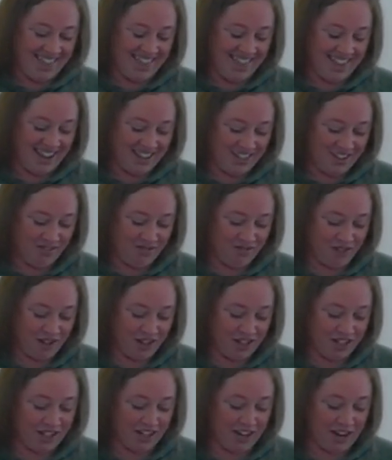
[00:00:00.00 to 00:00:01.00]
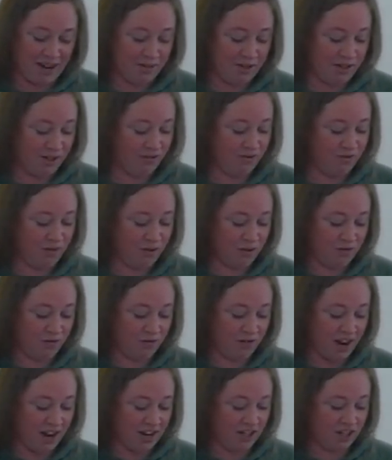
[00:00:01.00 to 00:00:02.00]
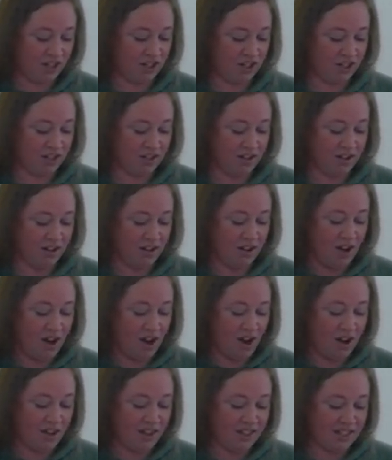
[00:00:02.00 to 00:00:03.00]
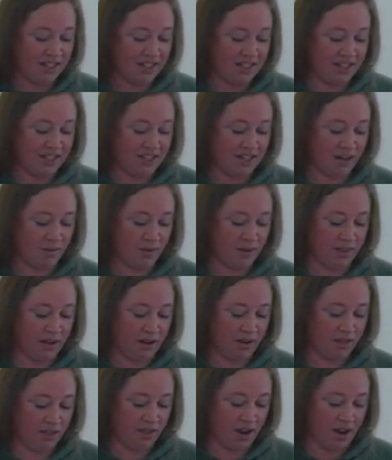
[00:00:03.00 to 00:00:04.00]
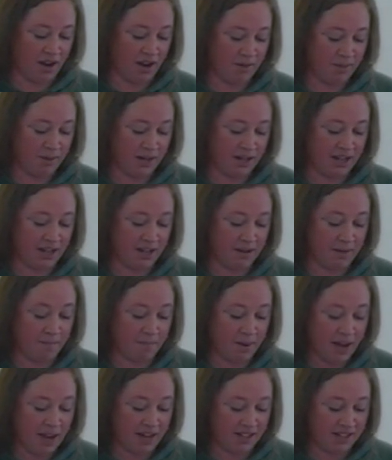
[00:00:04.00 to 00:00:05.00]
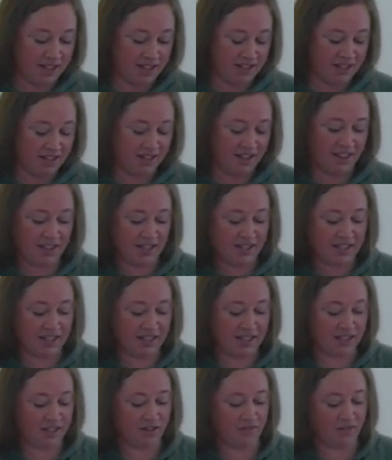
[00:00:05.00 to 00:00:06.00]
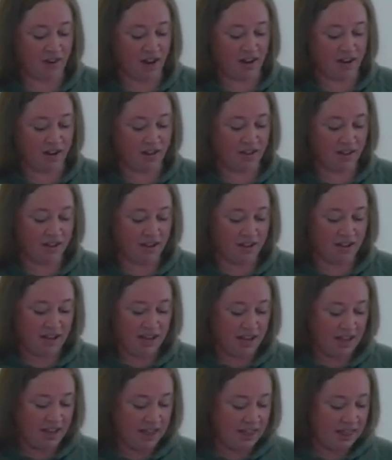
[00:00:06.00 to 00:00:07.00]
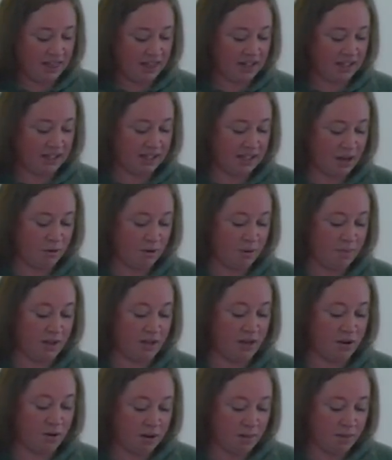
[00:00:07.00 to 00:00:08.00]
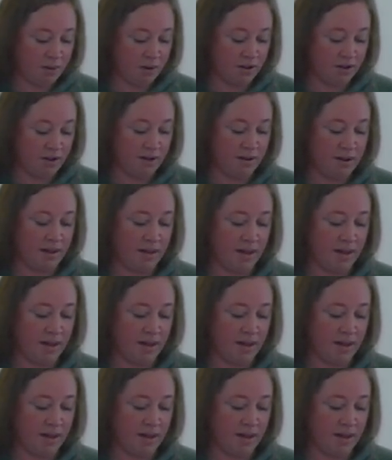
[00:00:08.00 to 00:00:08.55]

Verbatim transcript: that the fridge kept your food fresh. All this is done without thought, because, but these things are vital. Things that would be notable